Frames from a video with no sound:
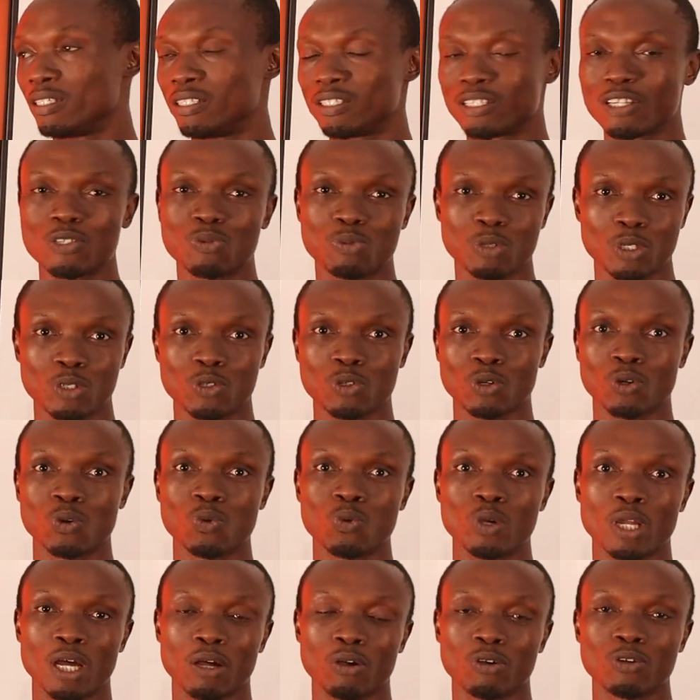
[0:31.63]
In this video,
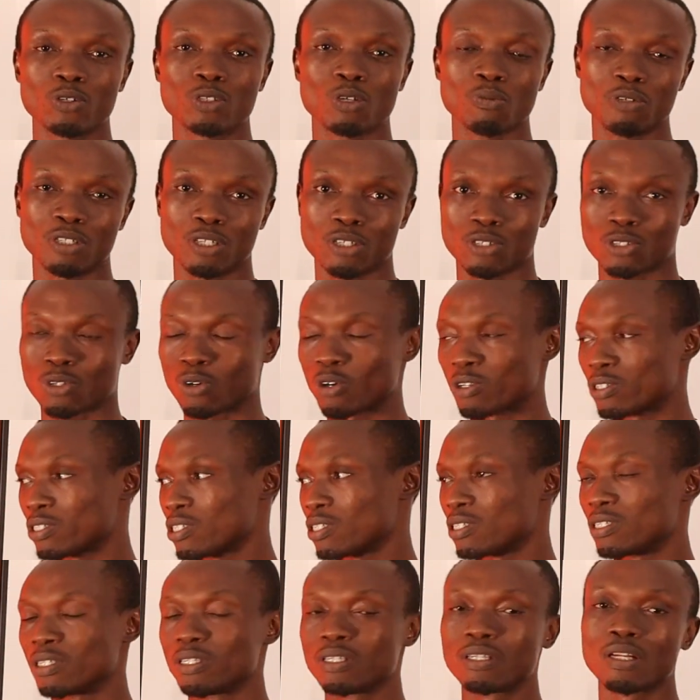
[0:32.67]
we are going to be
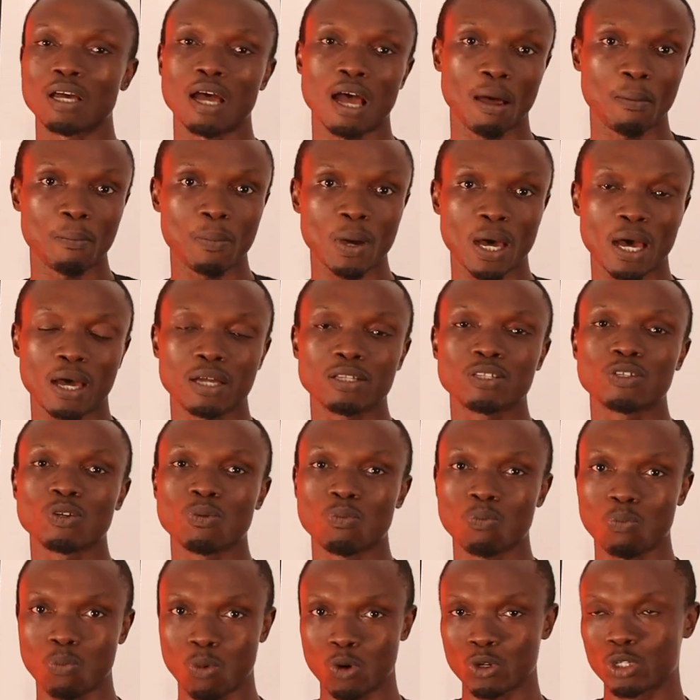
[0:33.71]
discussing
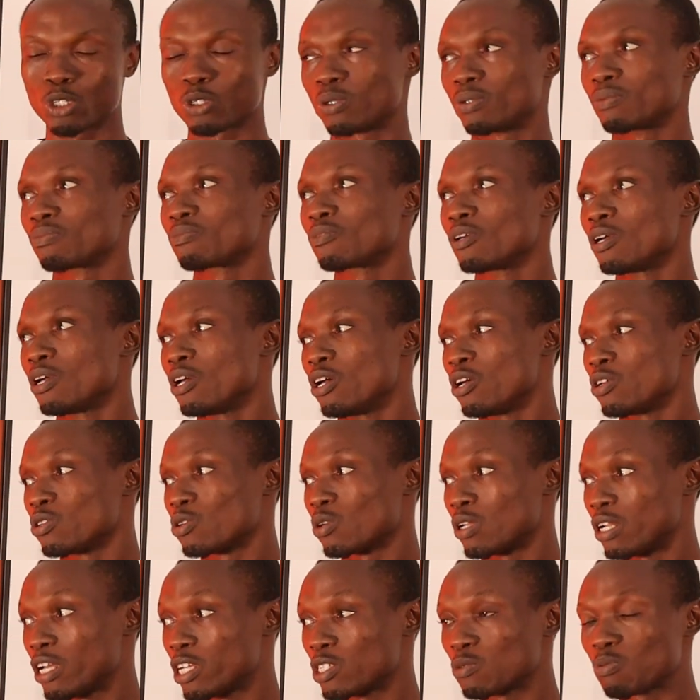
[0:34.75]
about motion.
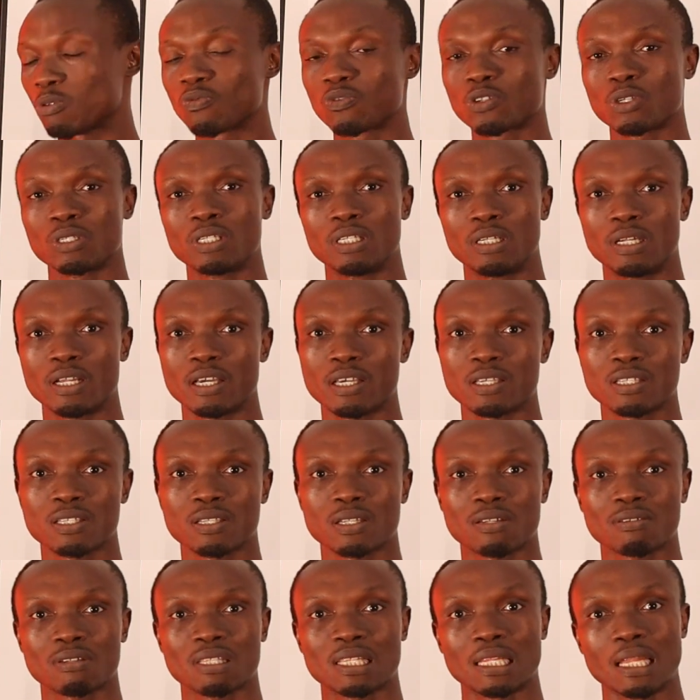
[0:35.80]
So let's move to the
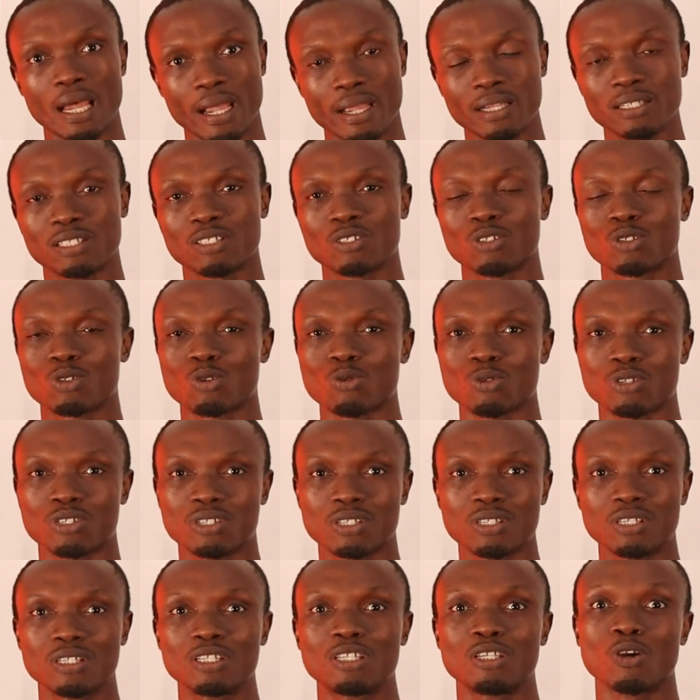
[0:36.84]
next slide to
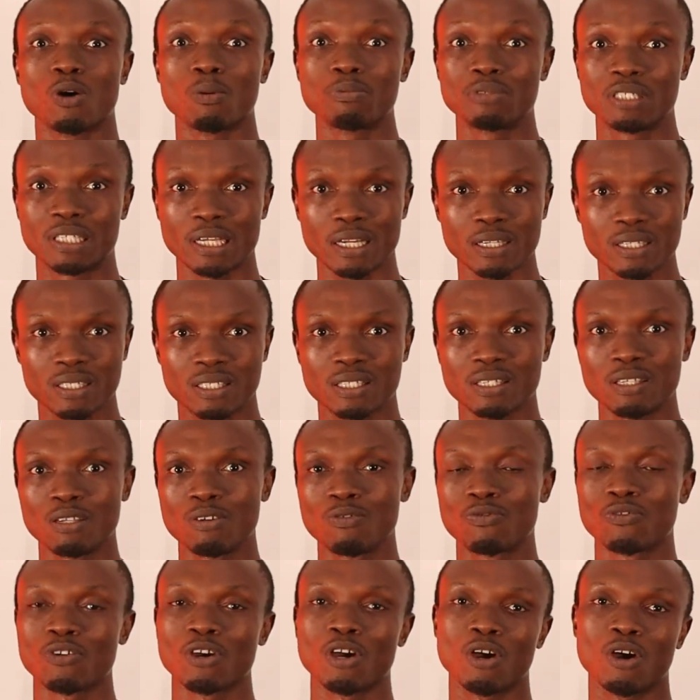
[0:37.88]
see the
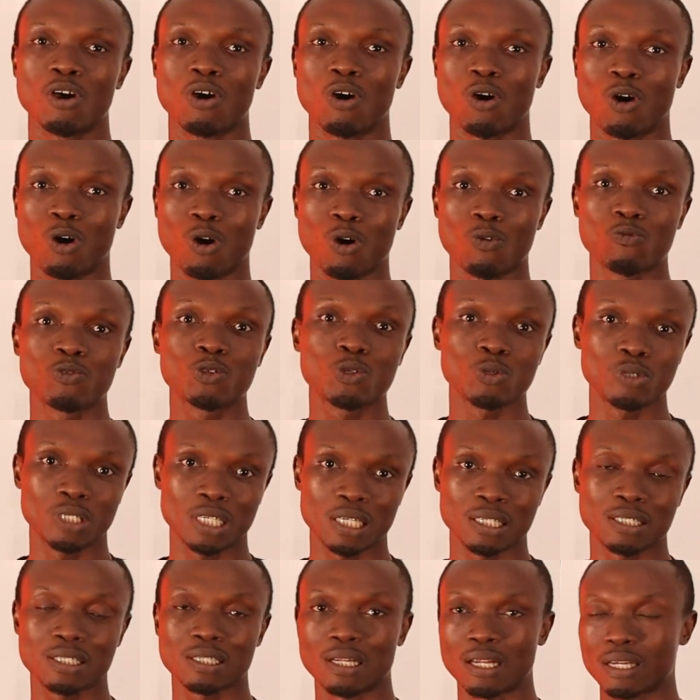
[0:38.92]
objective of
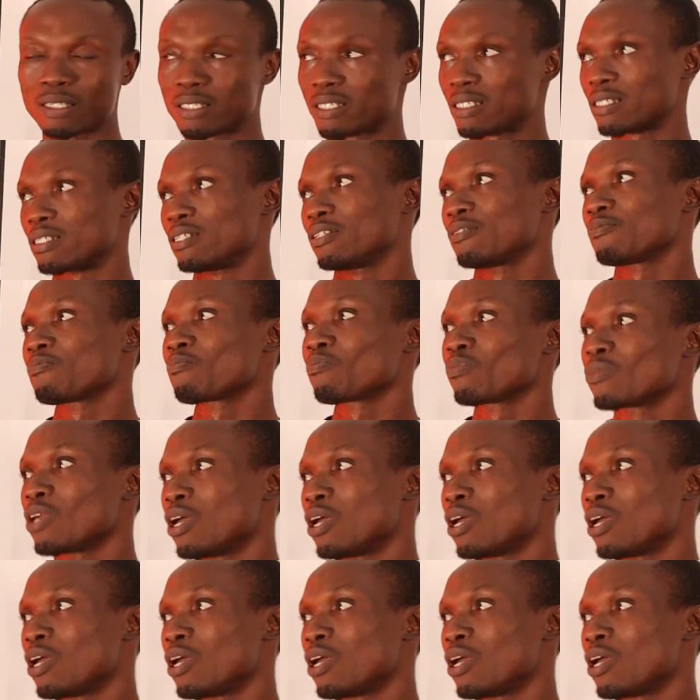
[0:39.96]
today's lesson.